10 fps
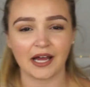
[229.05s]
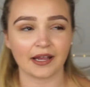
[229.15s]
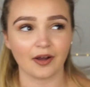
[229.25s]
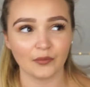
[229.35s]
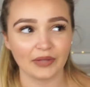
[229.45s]

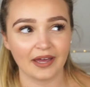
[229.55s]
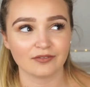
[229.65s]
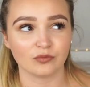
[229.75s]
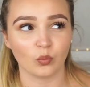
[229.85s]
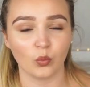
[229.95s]
I only
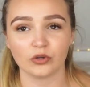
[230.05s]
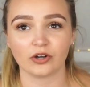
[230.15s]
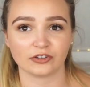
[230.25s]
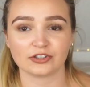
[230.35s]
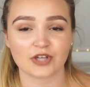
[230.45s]
have one
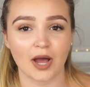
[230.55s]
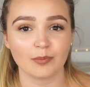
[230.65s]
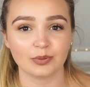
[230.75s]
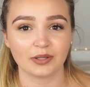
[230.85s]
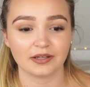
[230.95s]
other
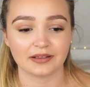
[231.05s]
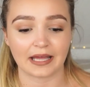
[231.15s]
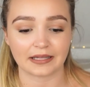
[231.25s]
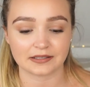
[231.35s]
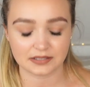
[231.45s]
top
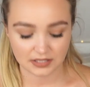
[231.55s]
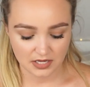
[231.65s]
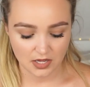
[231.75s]
that's